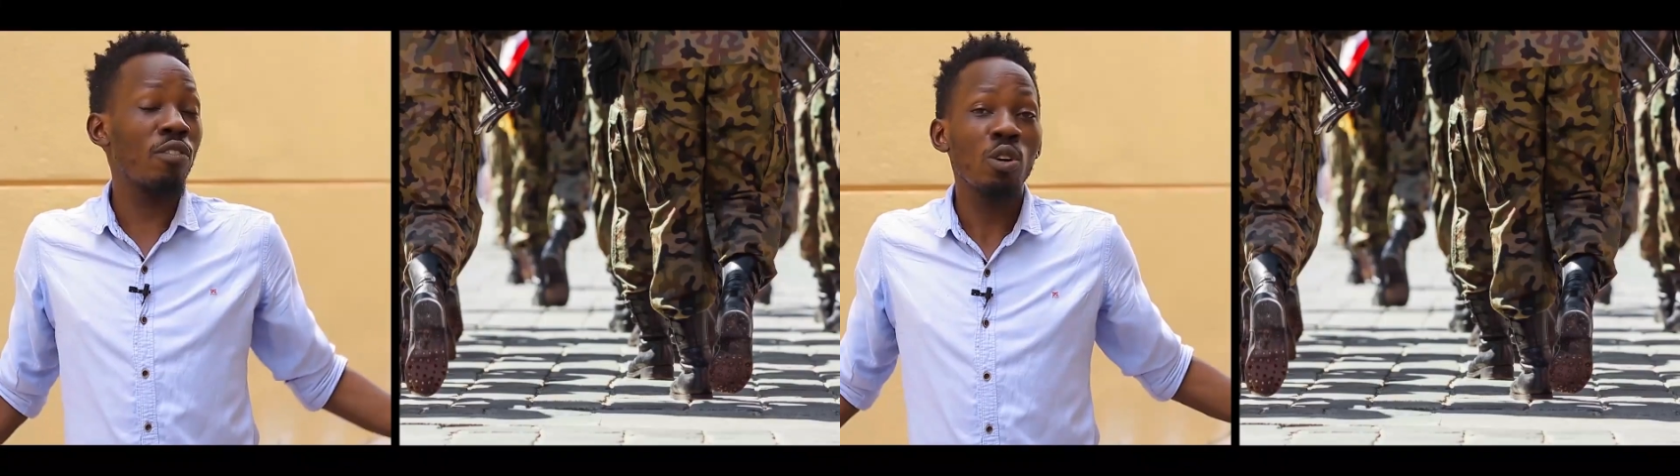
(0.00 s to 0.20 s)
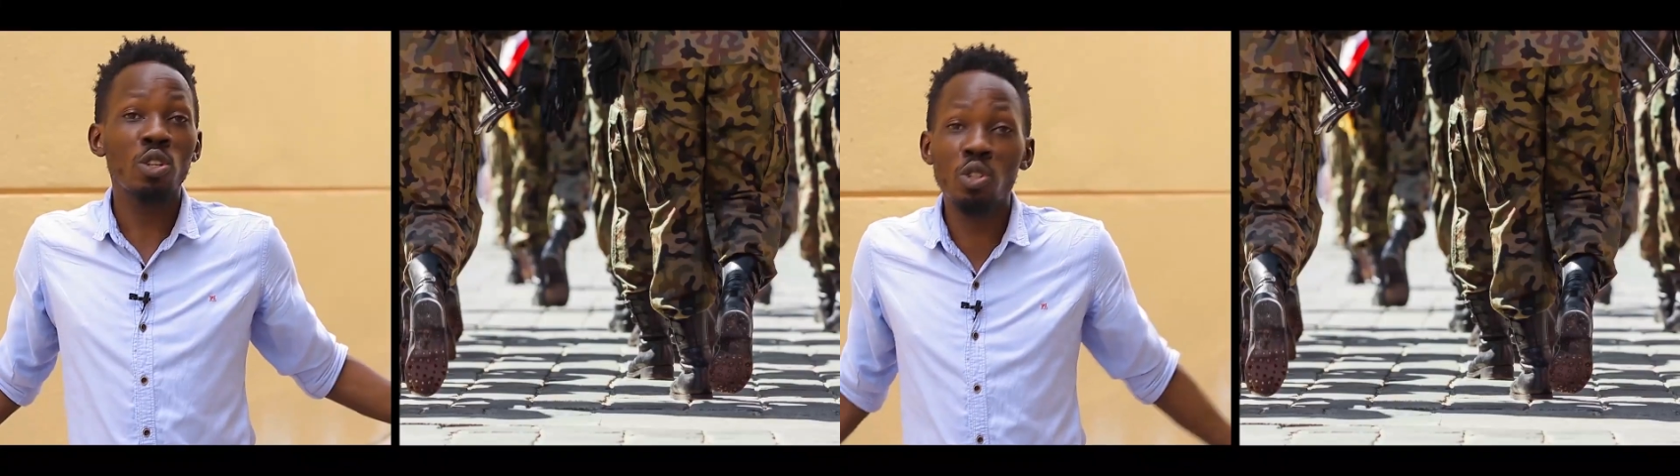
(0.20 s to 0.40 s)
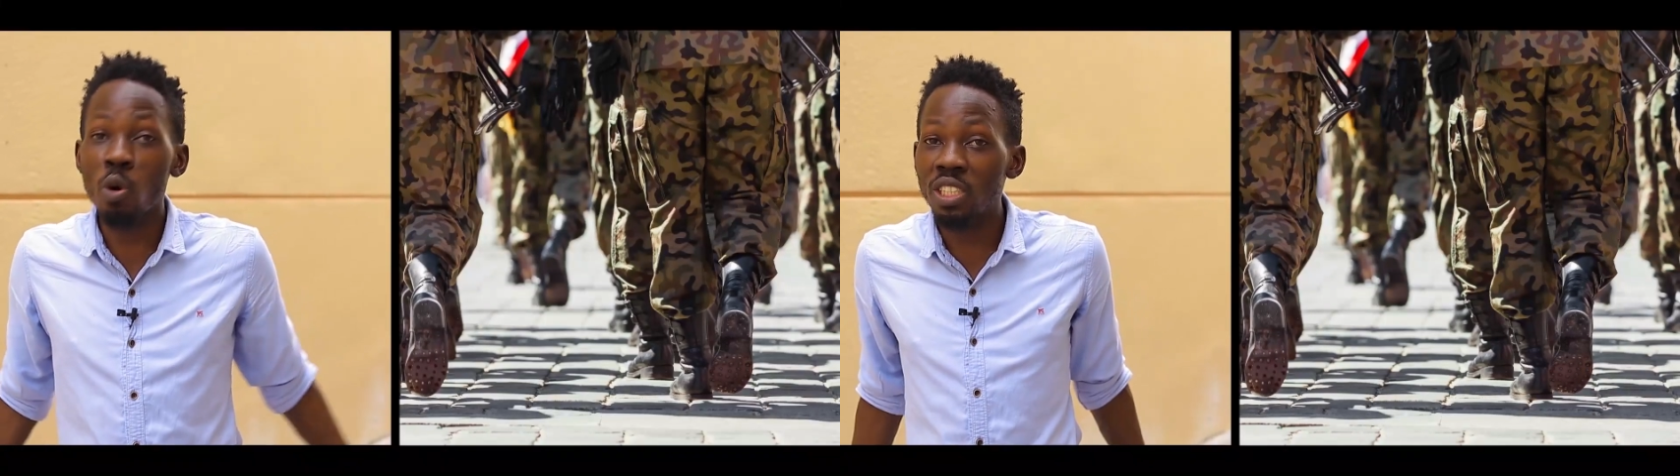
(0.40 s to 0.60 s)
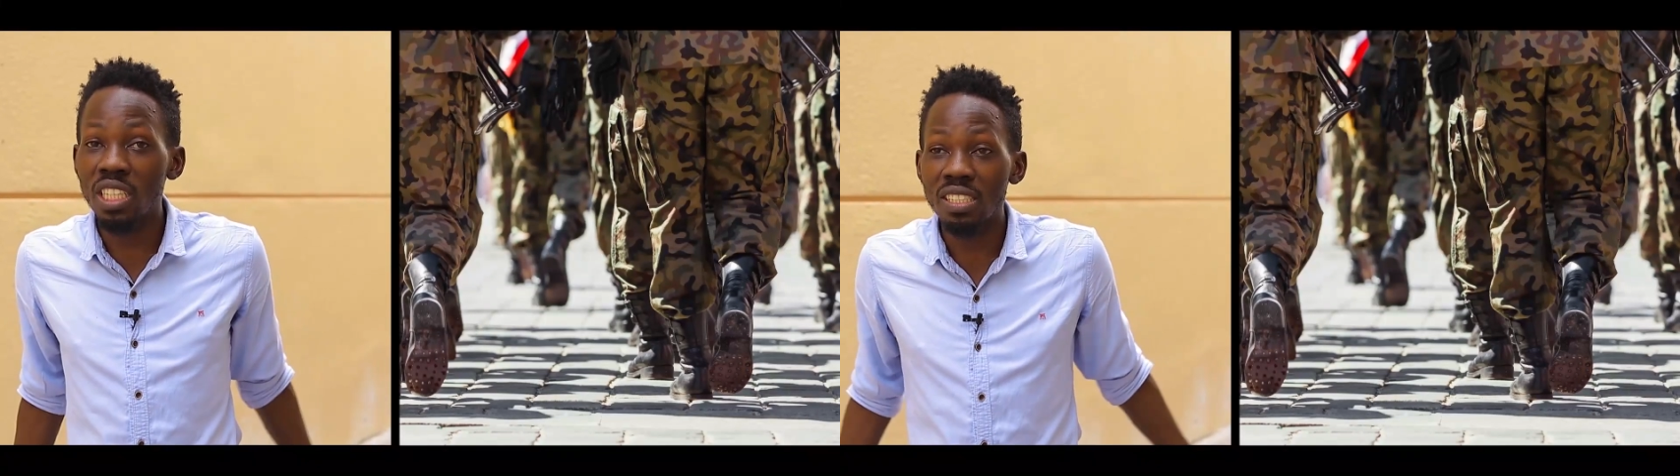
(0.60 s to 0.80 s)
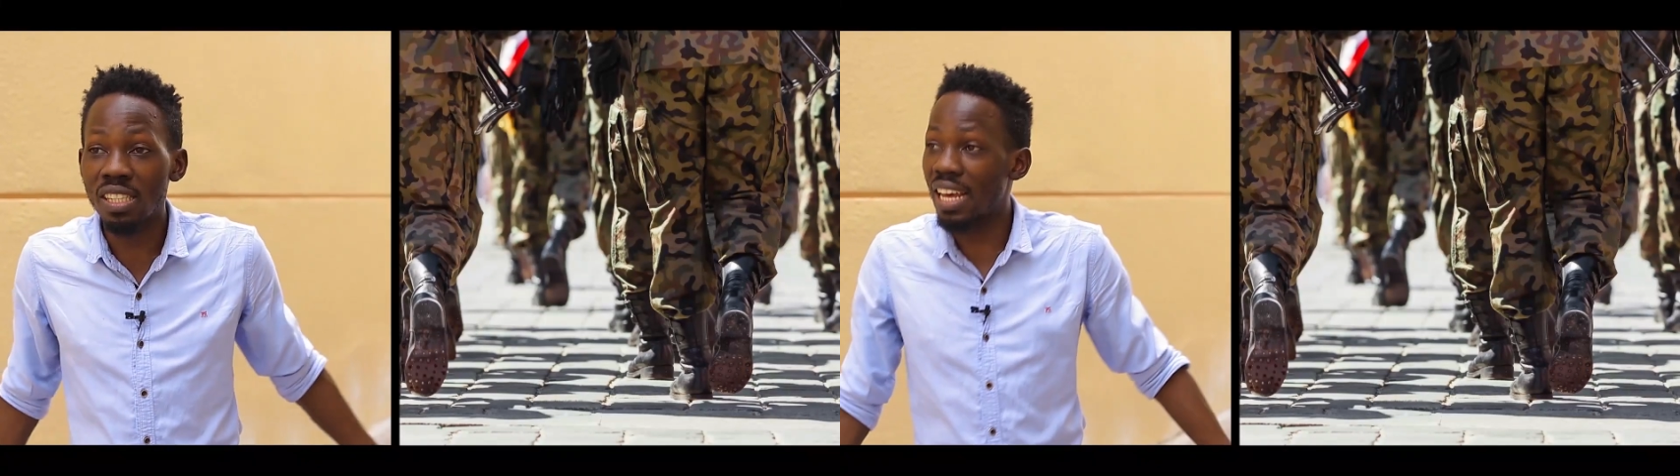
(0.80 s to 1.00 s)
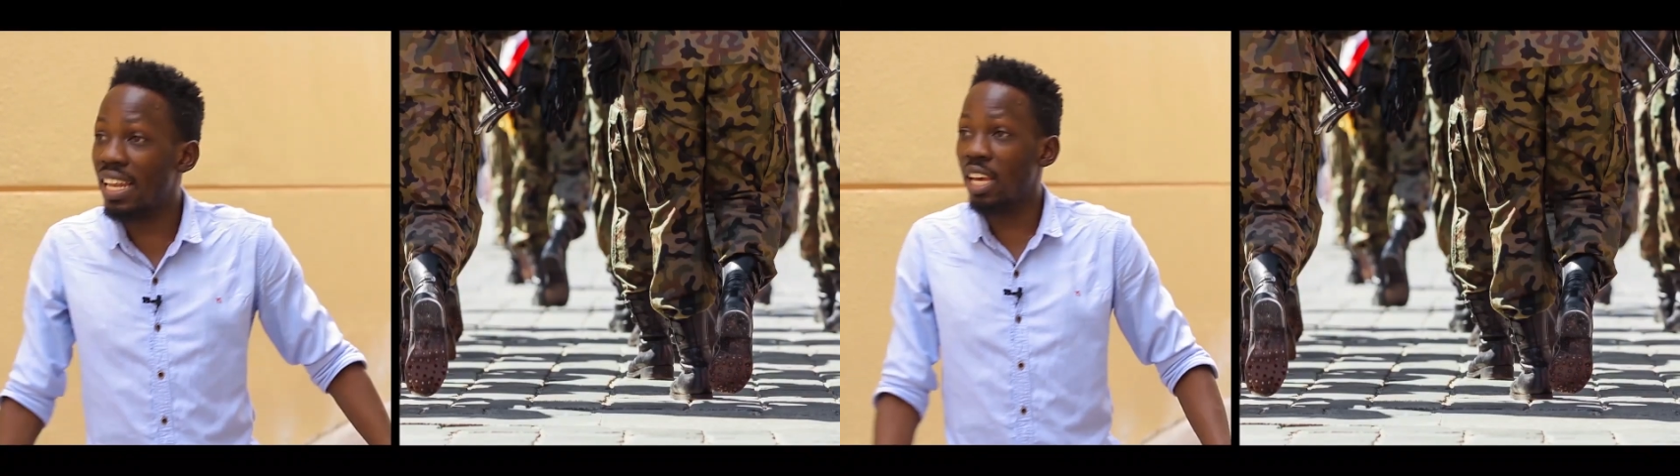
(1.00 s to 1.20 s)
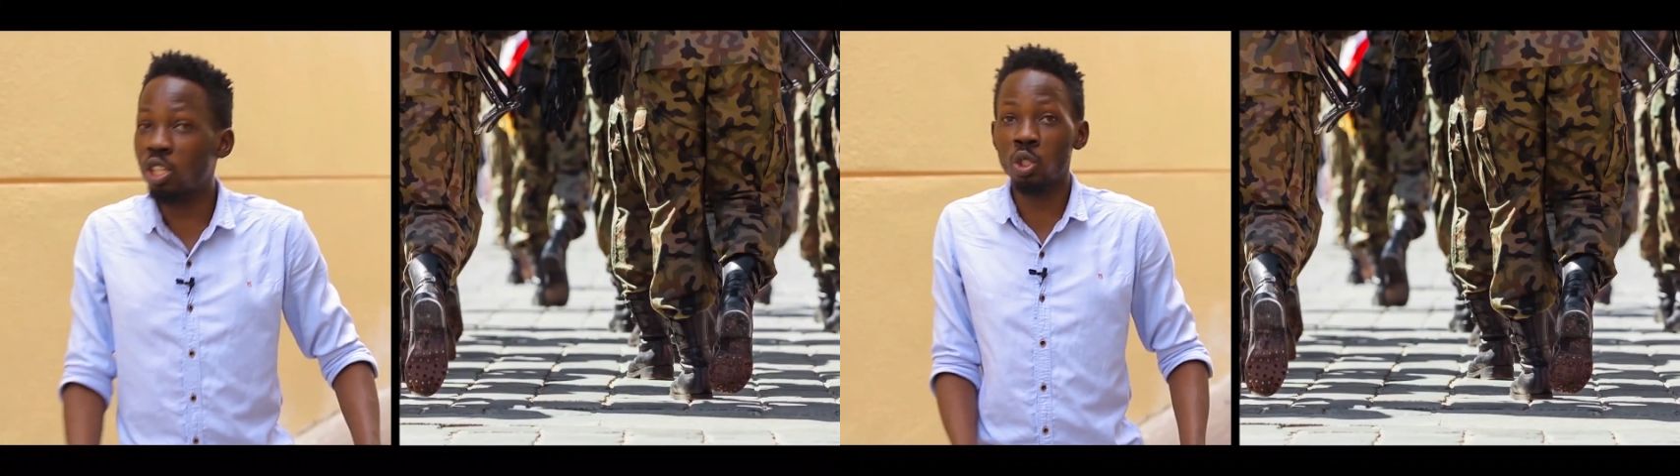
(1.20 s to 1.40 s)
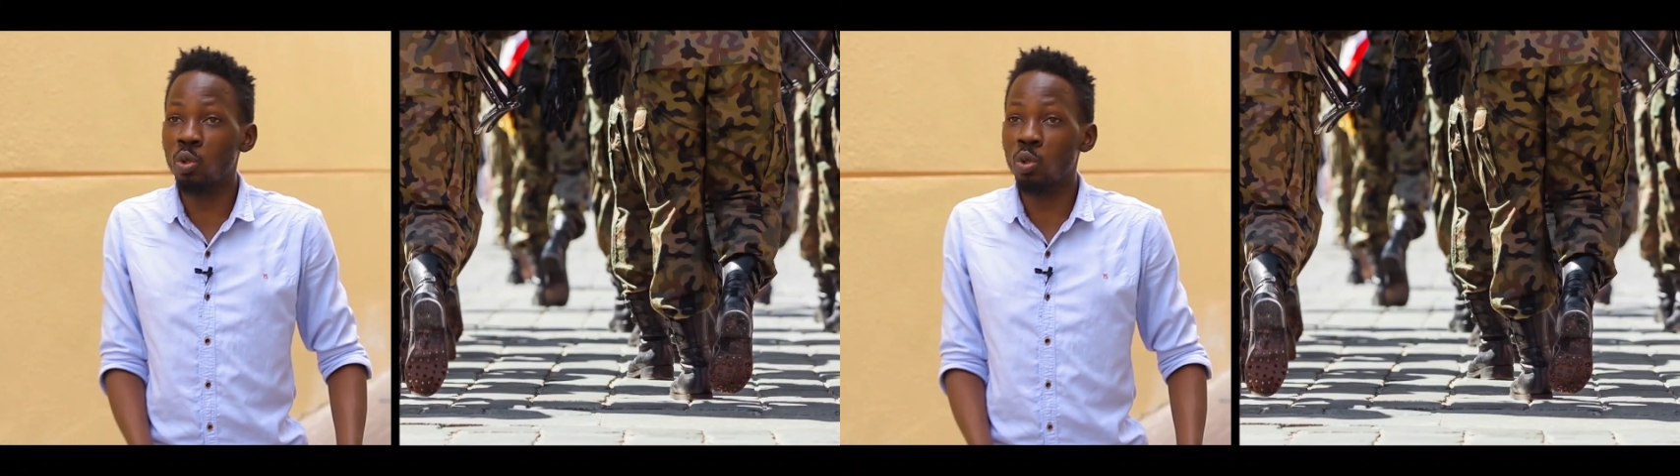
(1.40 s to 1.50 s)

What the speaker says: of soldiers, they're like